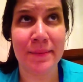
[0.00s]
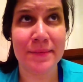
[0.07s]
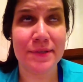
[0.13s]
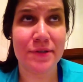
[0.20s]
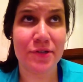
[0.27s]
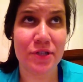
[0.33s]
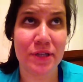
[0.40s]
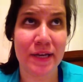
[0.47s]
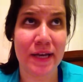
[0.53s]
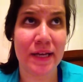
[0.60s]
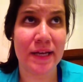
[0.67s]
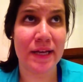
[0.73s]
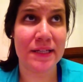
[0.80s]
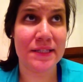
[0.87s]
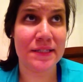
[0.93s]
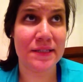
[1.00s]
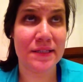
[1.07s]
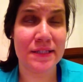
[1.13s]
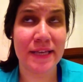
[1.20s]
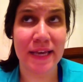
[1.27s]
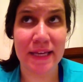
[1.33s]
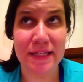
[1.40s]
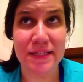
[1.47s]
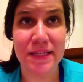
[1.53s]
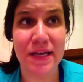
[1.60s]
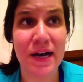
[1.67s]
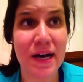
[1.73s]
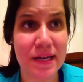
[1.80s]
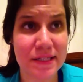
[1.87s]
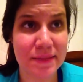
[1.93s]
So she had to get taken to the
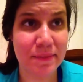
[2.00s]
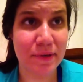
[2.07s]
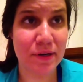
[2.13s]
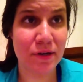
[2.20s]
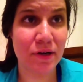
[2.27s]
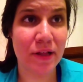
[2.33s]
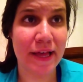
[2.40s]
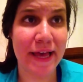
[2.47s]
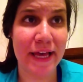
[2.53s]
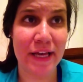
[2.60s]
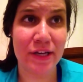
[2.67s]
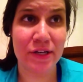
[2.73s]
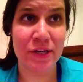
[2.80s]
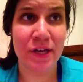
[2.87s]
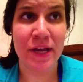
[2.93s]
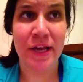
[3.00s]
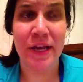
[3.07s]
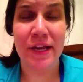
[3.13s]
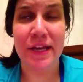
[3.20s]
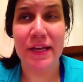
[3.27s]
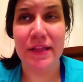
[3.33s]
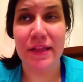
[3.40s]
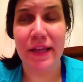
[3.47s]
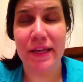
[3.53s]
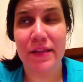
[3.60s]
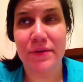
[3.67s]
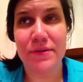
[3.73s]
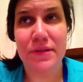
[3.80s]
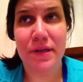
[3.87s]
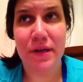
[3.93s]
hospital, and like there
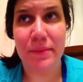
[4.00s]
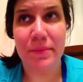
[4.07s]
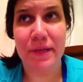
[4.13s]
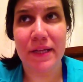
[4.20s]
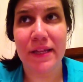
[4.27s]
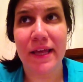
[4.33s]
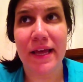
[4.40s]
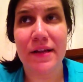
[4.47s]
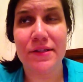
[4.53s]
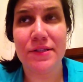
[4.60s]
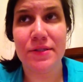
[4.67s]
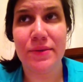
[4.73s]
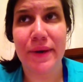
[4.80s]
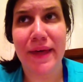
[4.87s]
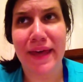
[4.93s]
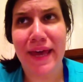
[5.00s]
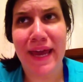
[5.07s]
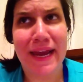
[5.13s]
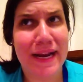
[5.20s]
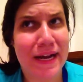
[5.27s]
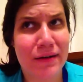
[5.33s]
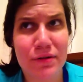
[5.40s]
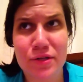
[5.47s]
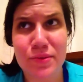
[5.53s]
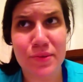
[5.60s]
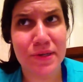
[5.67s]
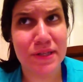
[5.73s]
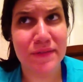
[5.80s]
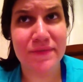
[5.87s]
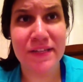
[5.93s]
was a lot of blood. They had to do like 8 hours
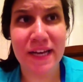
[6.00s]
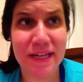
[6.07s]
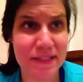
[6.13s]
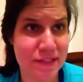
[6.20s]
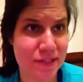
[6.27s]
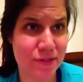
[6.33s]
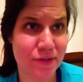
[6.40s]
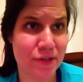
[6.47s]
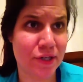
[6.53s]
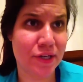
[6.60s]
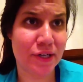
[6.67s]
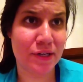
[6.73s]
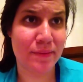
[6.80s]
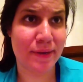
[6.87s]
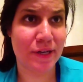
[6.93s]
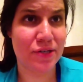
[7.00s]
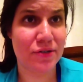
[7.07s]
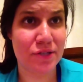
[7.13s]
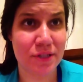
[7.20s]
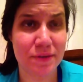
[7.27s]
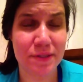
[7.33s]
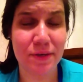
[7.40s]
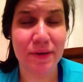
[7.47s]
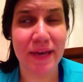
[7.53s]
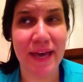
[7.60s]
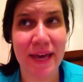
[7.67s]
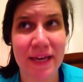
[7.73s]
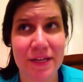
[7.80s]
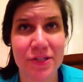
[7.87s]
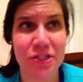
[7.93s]
worth of tests on her to make sure she was
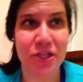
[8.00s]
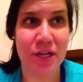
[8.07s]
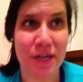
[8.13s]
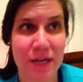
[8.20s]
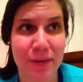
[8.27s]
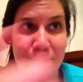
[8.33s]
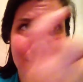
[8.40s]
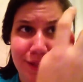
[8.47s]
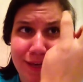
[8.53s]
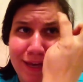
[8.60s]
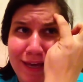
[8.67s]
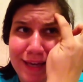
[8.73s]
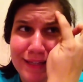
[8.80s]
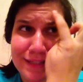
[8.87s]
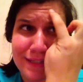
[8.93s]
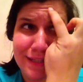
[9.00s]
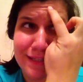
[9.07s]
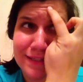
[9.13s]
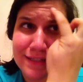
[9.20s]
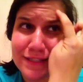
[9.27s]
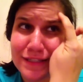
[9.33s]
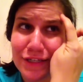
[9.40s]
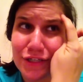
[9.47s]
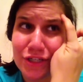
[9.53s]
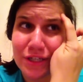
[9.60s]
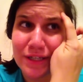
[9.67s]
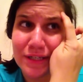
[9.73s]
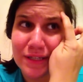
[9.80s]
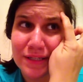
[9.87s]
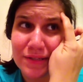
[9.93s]
okay, and she ended up with like 18
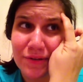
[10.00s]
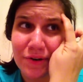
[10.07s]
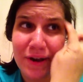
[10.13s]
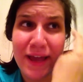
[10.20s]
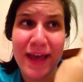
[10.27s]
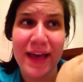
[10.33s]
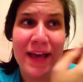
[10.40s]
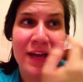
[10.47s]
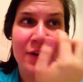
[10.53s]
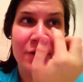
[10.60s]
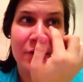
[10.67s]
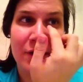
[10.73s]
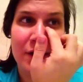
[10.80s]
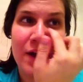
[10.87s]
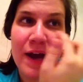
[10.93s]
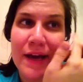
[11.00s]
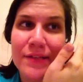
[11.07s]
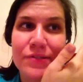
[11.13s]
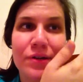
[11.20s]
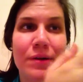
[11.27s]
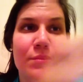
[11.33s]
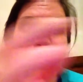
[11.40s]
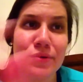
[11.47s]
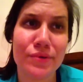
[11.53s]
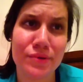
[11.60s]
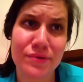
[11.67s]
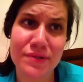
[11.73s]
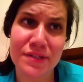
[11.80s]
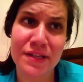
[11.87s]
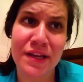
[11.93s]
stitches on her head, and her like eyes are all
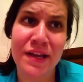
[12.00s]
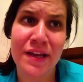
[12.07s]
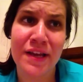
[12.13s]
bruised.